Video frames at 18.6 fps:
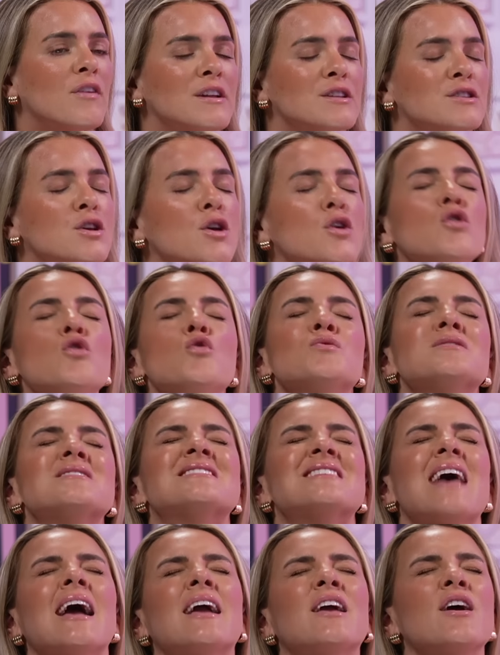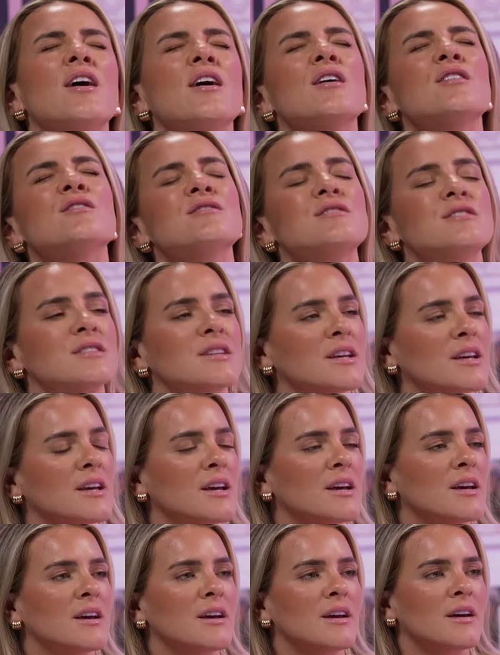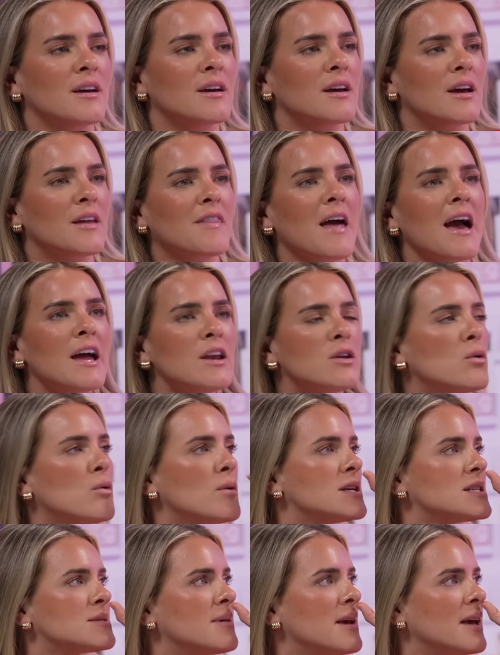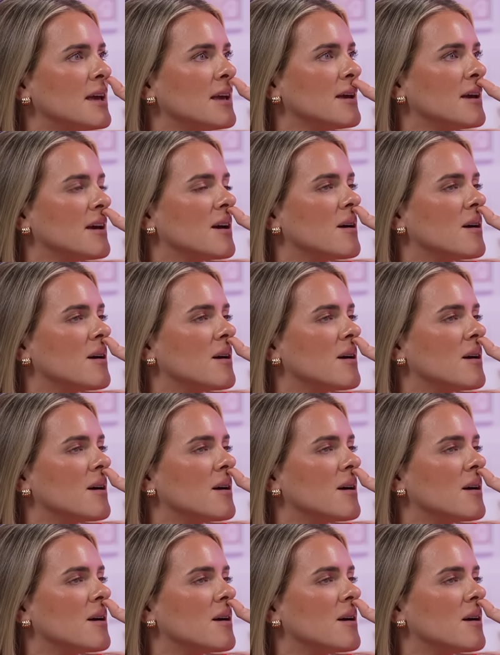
in two seconds. Off. Pointless. That annoys me.